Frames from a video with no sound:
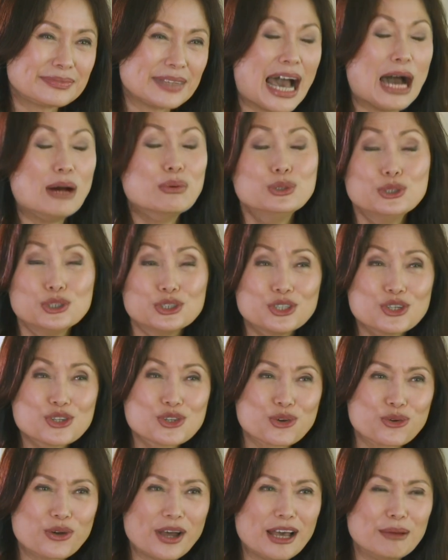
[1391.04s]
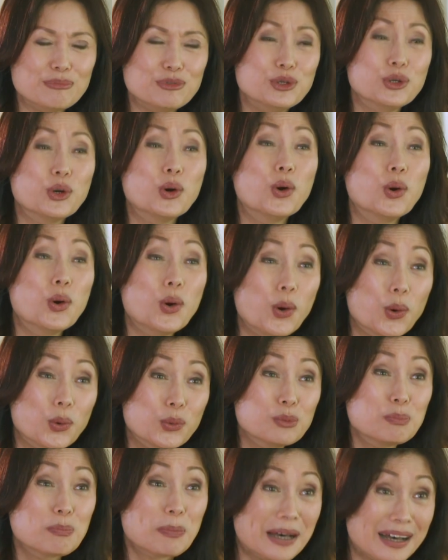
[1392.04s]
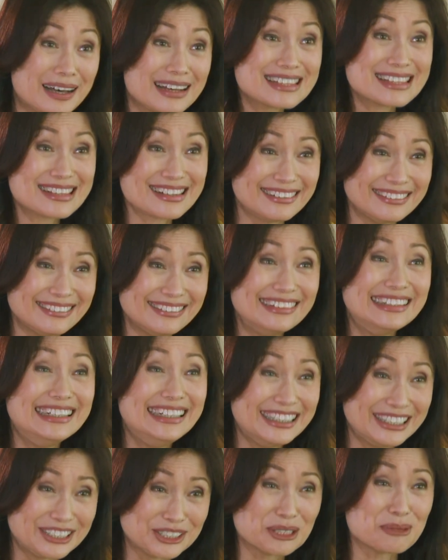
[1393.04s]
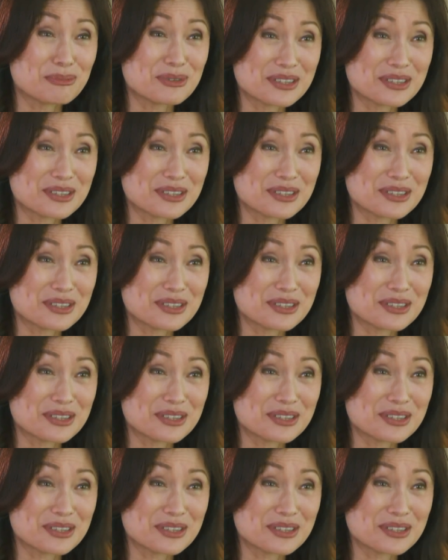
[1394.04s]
How would you describe your own personal leadership